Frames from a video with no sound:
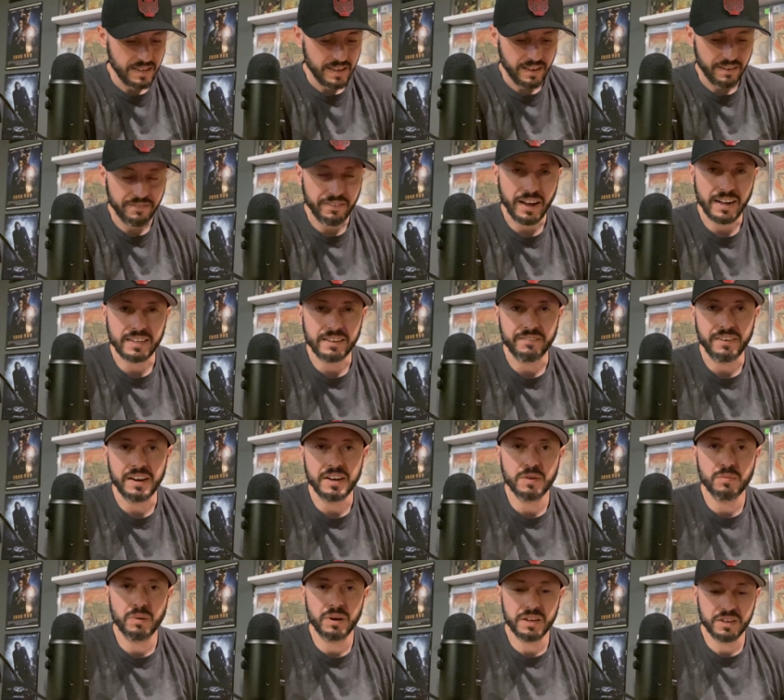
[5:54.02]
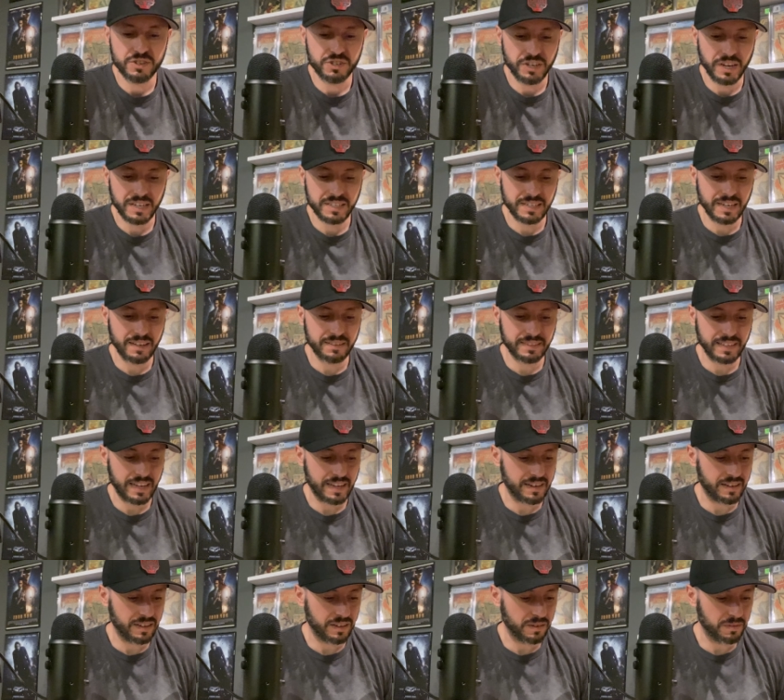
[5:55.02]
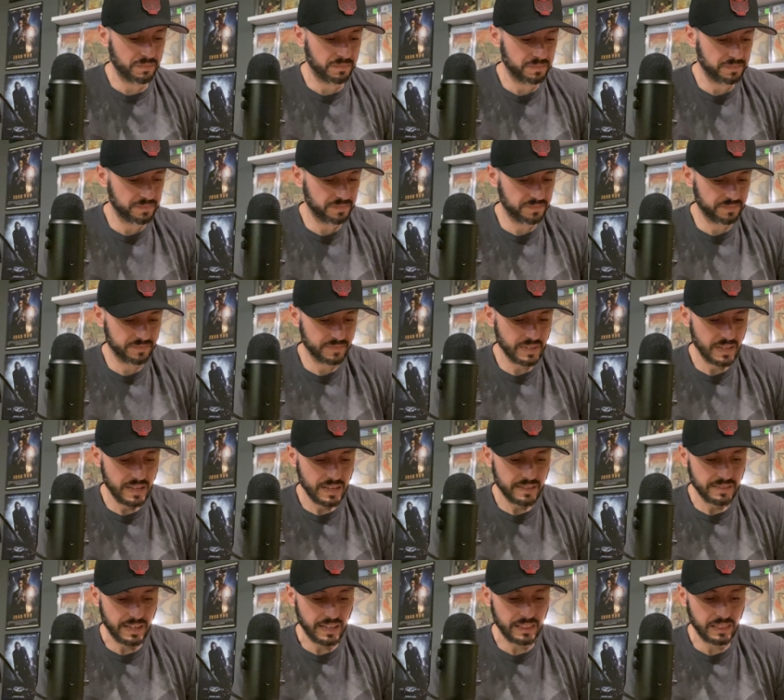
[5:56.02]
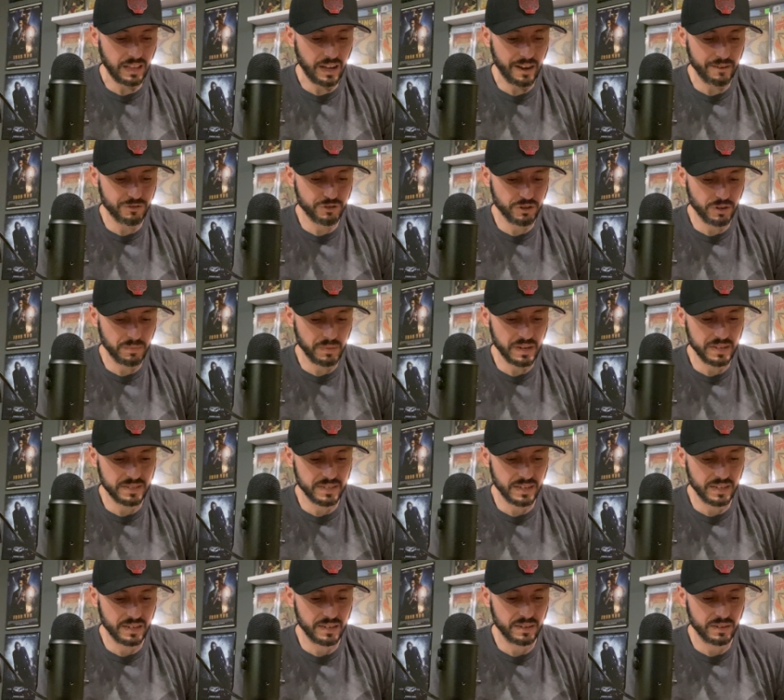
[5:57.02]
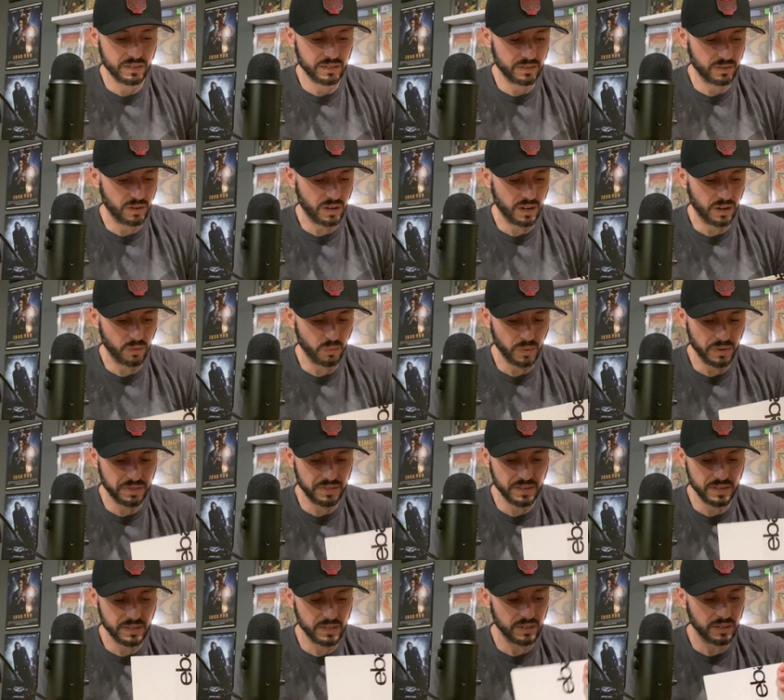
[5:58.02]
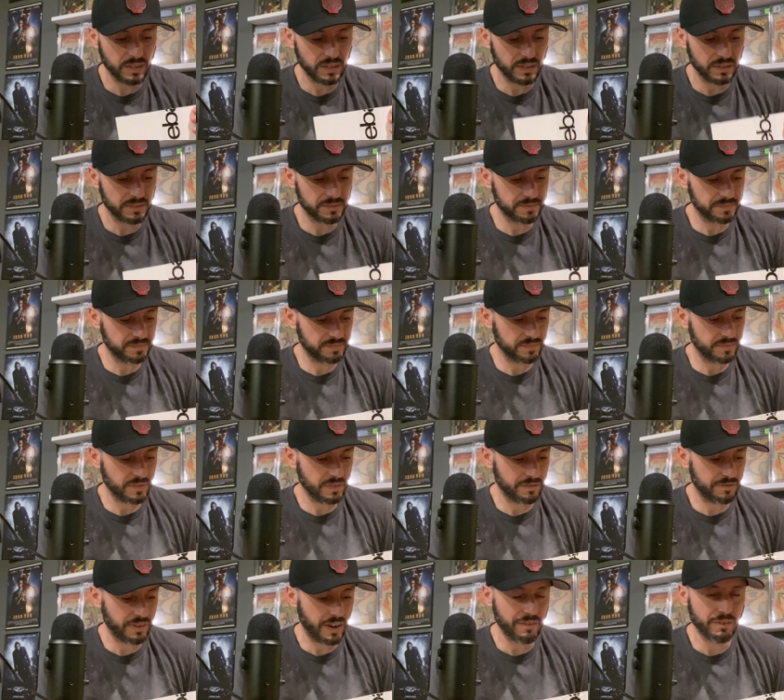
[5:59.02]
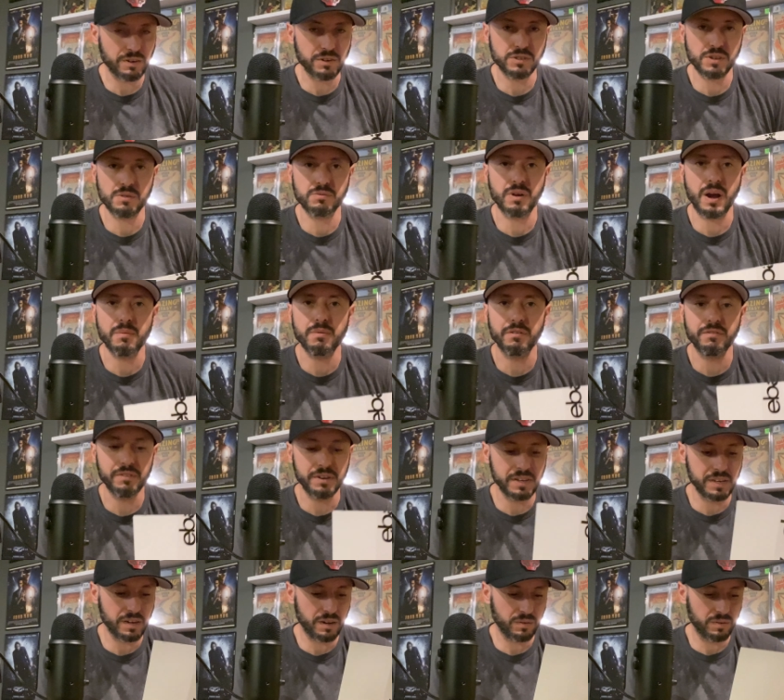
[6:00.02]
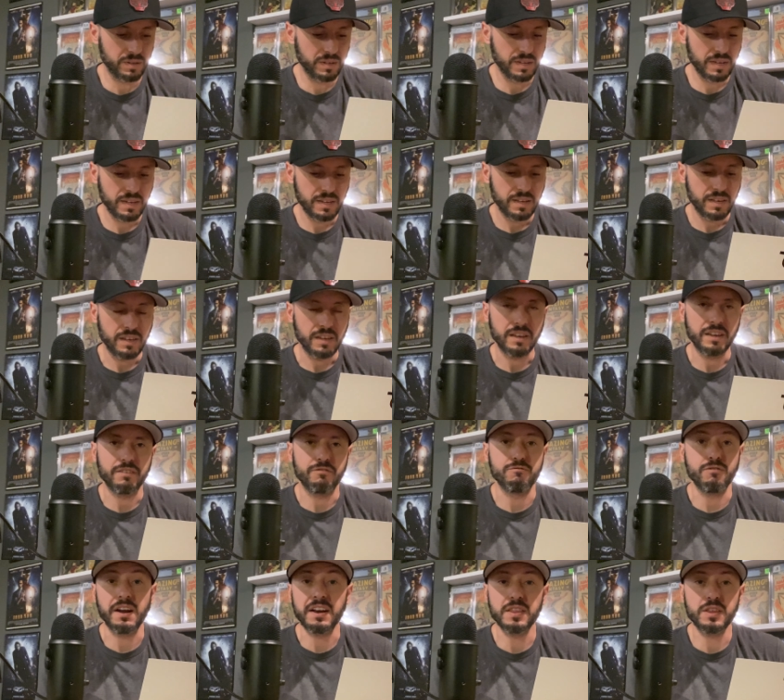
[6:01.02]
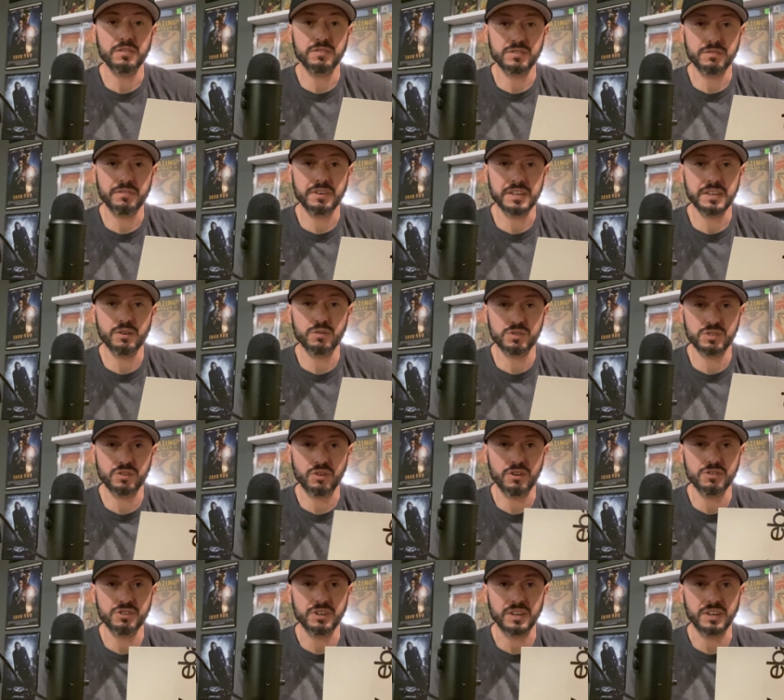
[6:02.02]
In fact, if anybody checks out that um, that live stream I did uh, with the uh, 500 subscriber video, right as the video starts, you